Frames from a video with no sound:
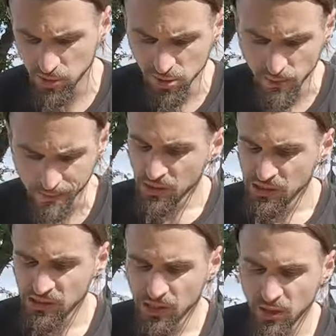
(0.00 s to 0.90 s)
it.
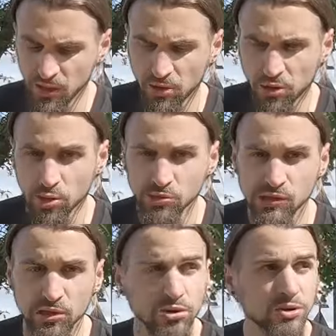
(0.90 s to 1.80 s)
Slightly
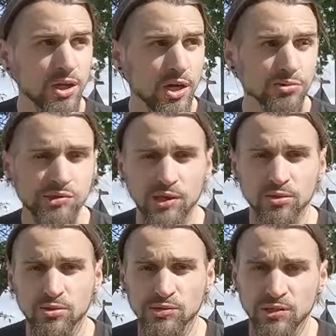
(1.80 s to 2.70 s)
toasted on the outside
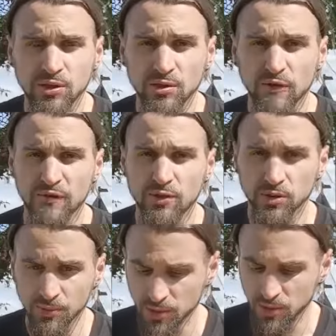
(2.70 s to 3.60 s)
because I think they throw
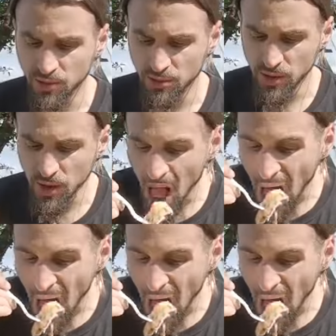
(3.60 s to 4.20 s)
them on the grill.